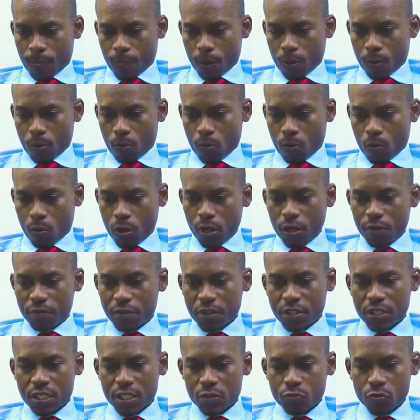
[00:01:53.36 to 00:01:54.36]
One of the
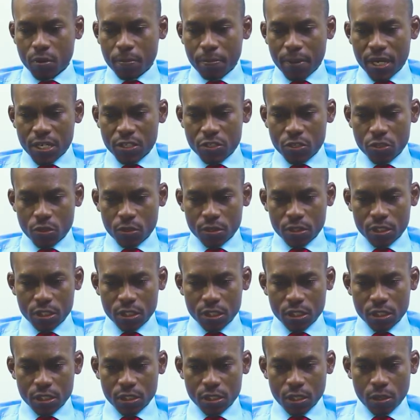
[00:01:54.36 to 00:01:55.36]
things we mentioned
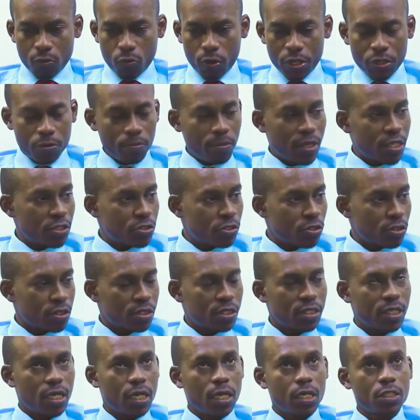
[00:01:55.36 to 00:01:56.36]
when you mentioned
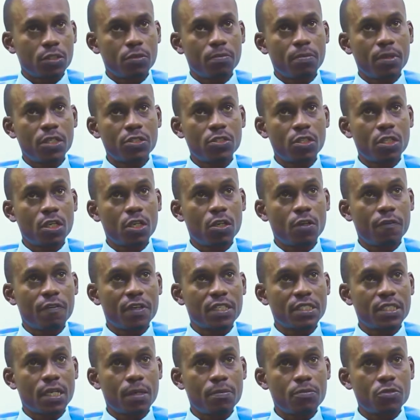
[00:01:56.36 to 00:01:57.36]
a lot of
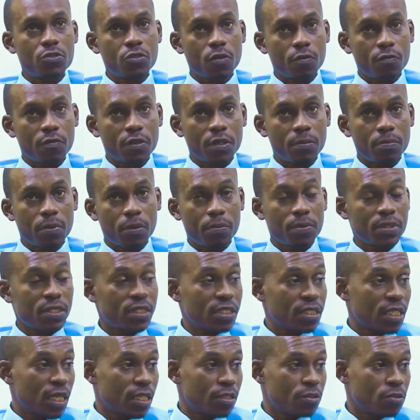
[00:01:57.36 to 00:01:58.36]
examples of property
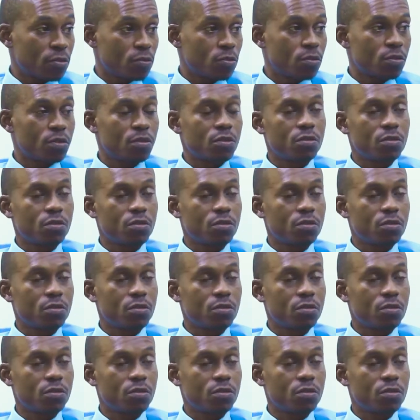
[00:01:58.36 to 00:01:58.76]
titles.